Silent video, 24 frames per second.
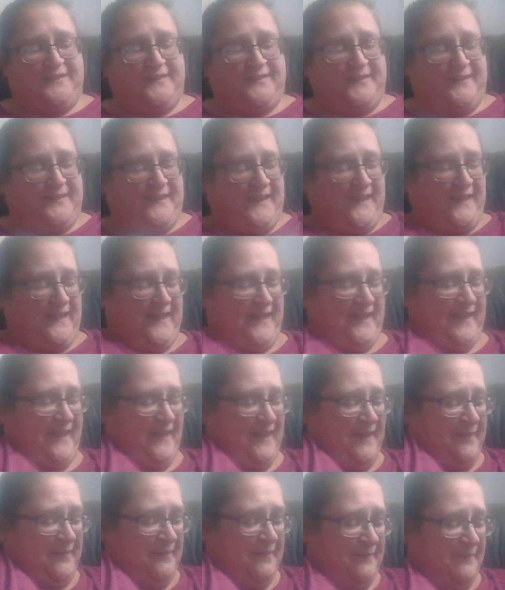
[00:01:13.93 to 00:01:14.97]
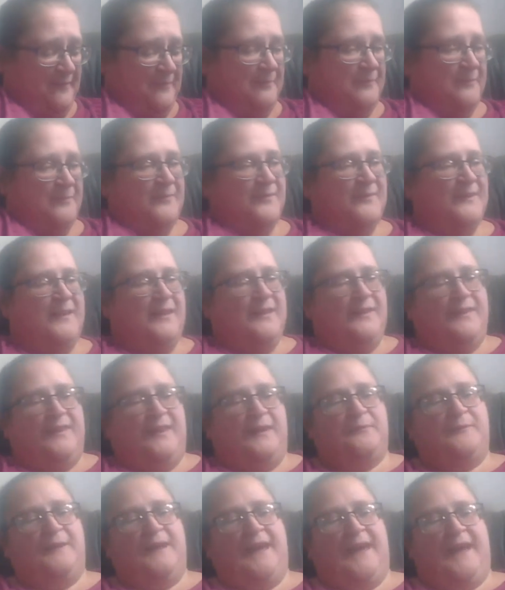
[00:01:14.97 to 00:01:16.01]
see that
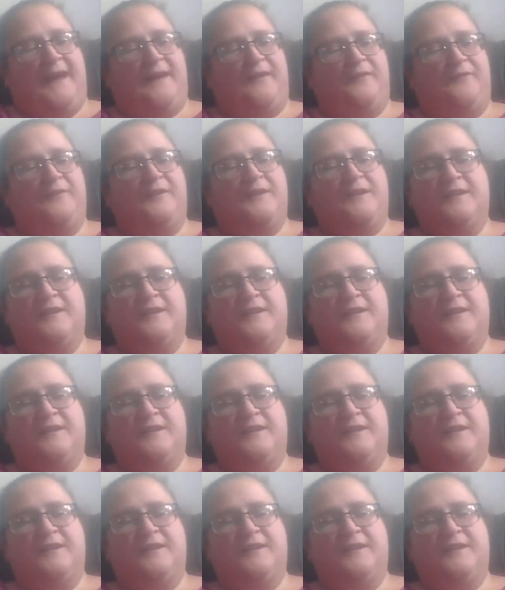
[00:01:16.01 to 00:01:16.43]
we have